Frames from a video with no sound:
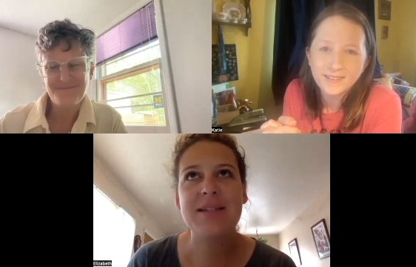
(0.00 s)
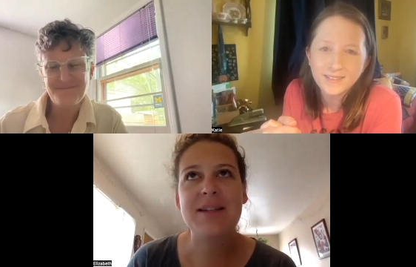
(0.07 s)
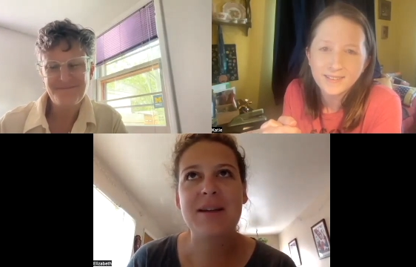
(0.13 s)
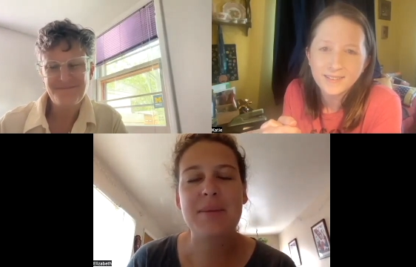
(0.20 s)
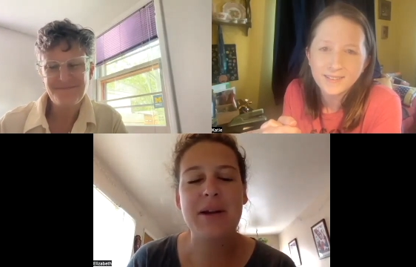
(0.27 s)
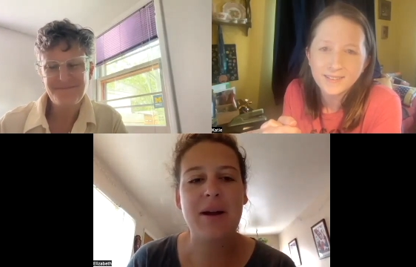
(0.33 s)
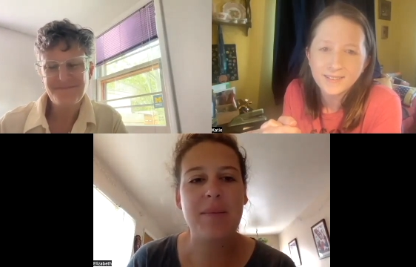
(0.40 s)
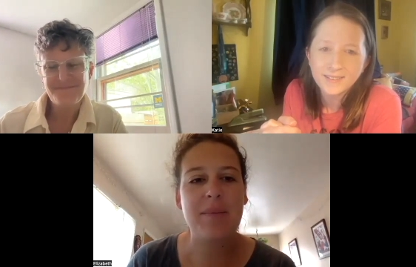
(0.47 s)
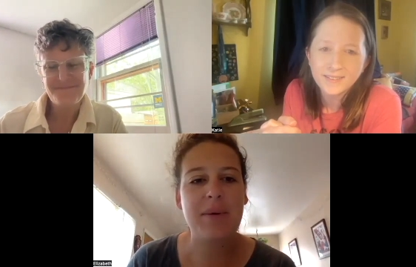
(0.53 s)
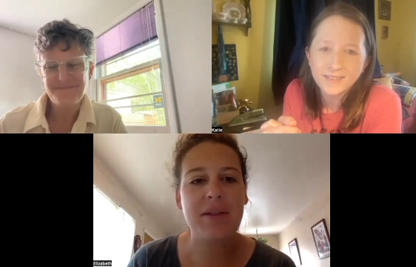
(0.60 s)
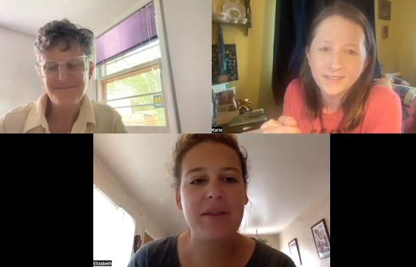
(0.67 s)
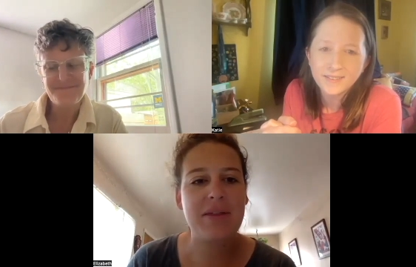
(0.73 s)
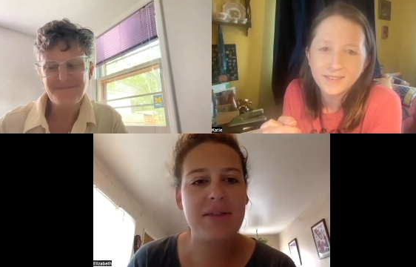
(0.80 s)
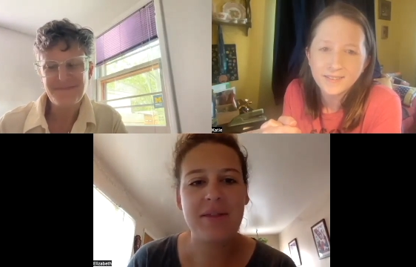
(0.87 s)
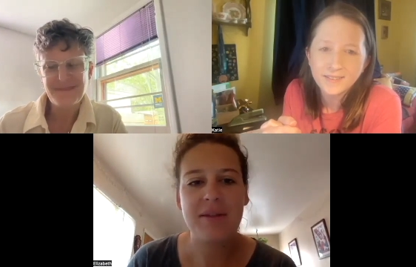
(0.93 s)
Speaker 1: coming up with
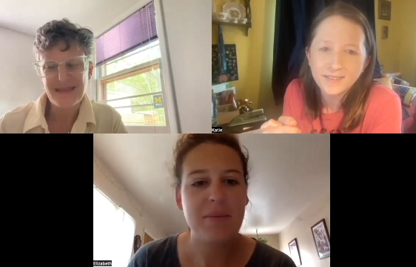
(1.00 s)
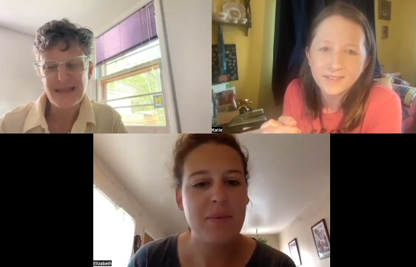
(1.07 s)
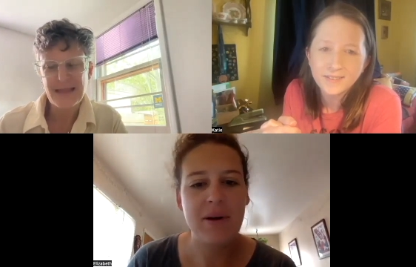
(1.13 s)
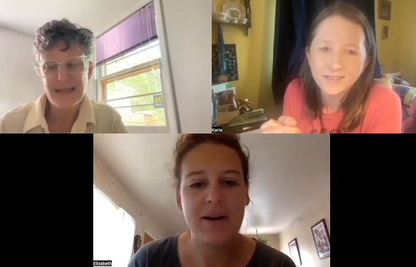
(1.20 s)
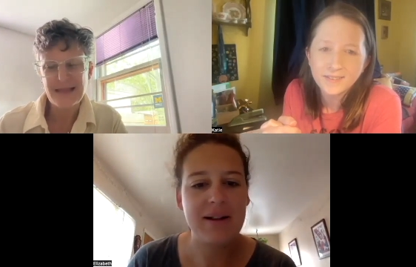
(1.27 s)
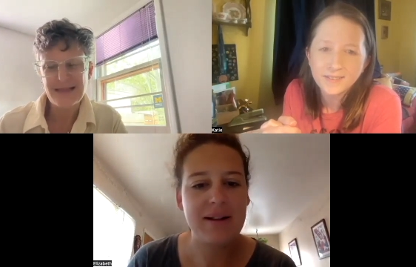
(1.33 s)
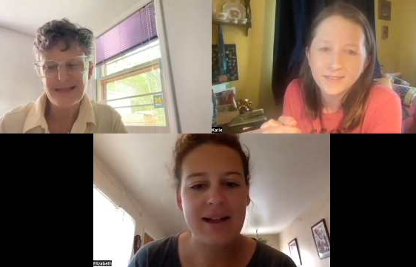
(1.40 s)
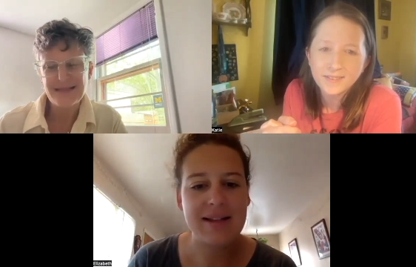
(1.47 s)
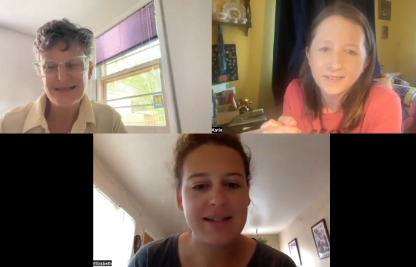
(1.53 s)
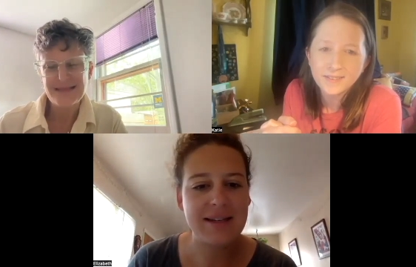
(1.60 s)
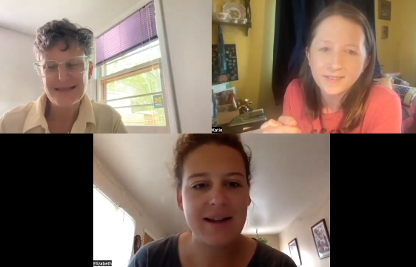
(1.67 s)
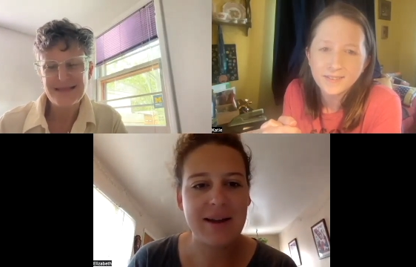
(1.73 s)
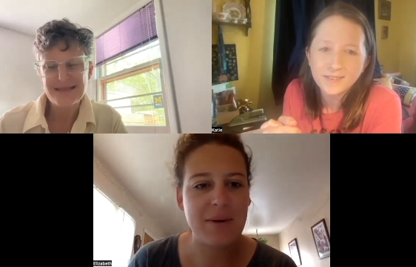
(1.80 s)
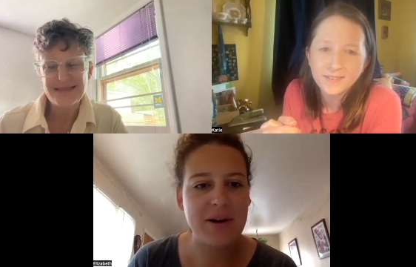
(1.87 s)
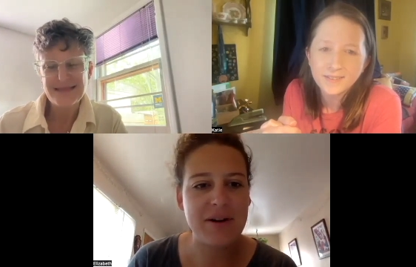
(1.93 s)
what classic I
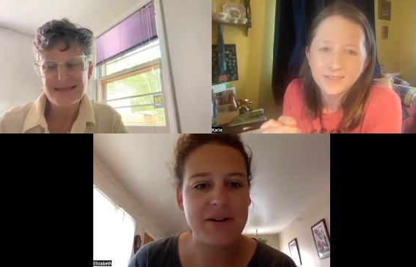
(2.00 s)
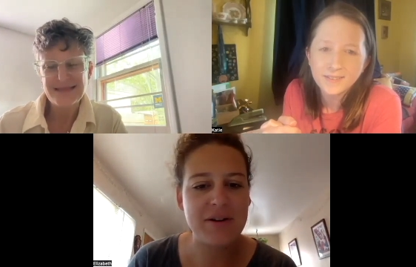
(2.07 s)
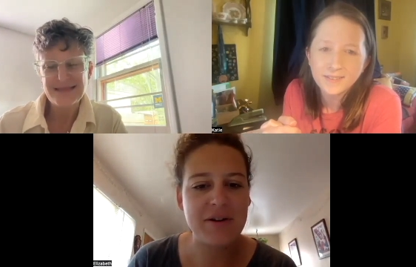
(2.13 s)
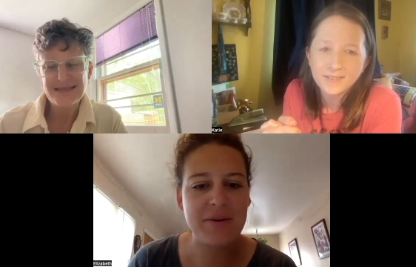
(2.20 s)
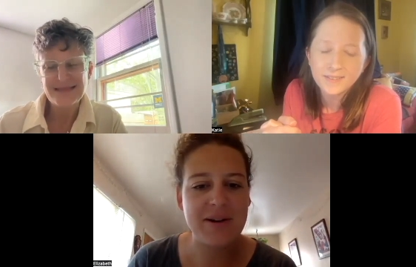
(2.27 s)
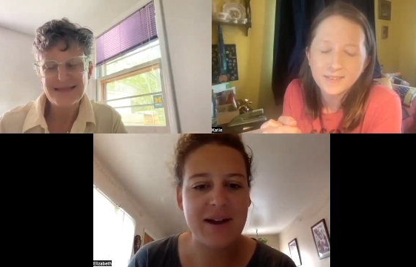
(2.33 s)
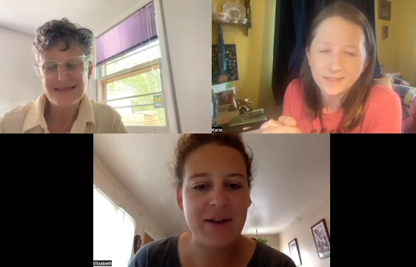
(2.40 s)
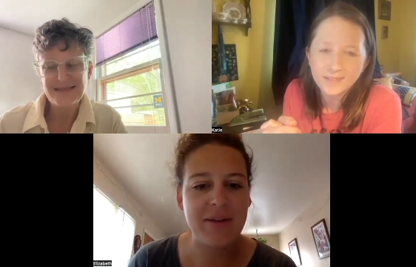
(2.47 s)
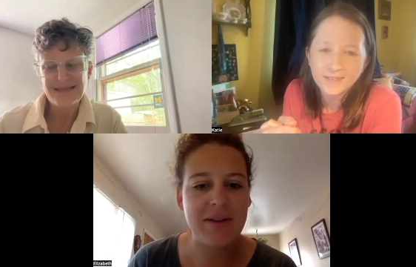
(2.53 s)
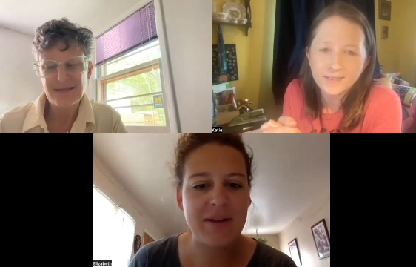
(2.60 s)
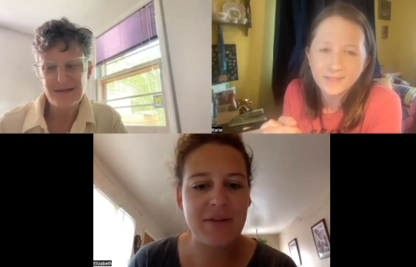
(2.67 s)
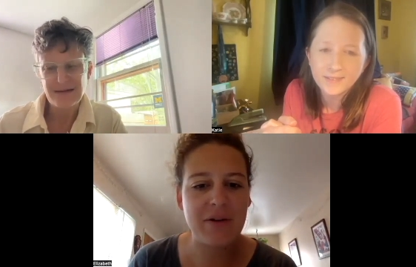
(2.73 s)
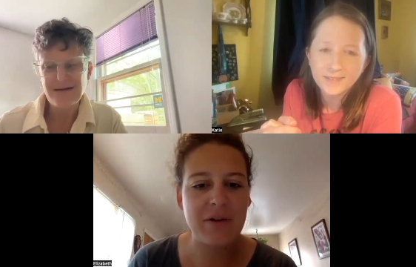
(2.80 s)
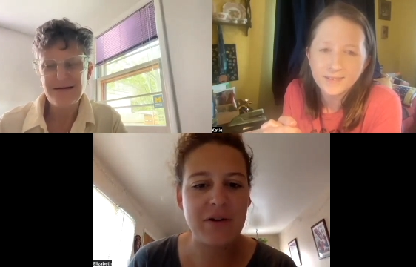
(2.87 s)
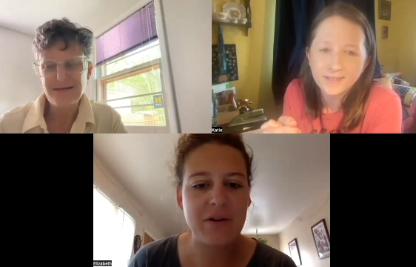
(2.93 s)
wanted to do. And now that I've
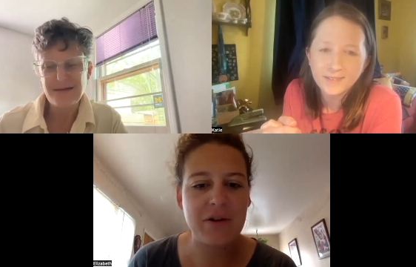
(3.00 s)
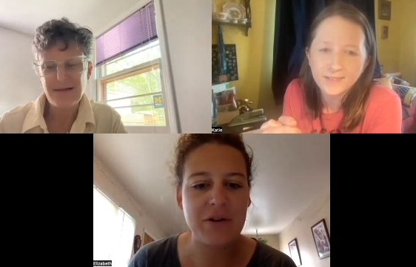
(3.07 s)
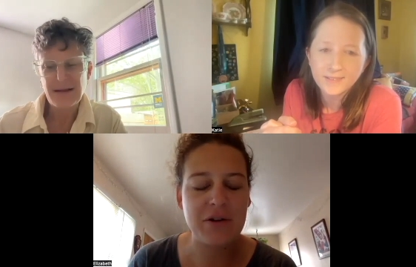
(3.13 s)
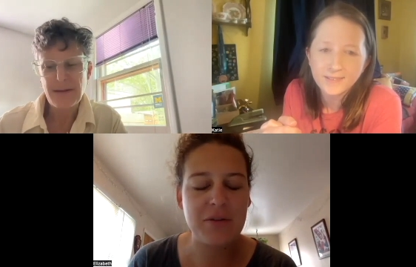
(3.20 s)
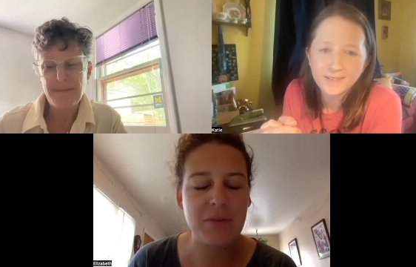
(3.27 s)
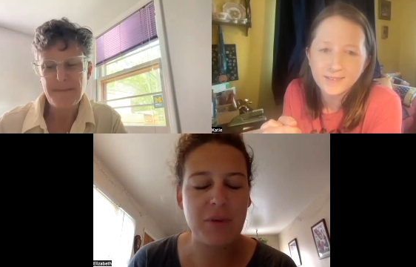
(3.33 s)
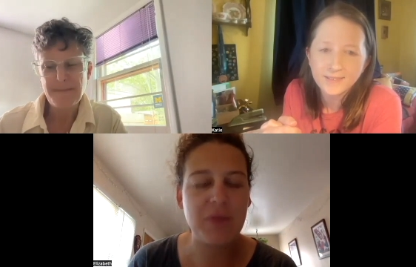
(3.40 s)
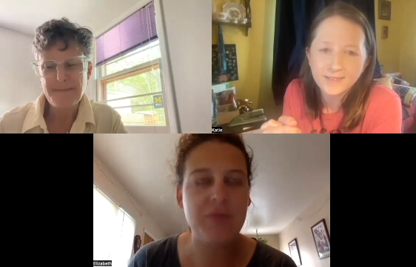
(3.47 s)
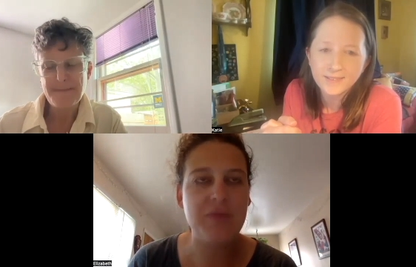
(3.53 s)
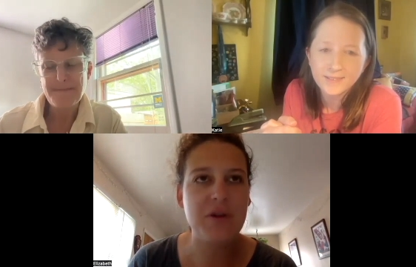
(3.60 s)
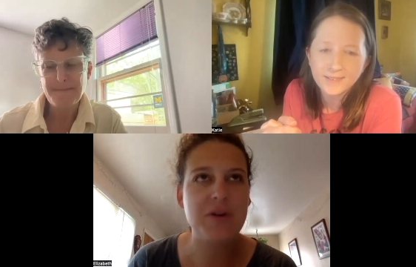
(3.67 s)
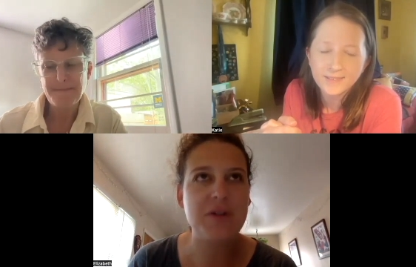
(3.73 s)
heard both of yours,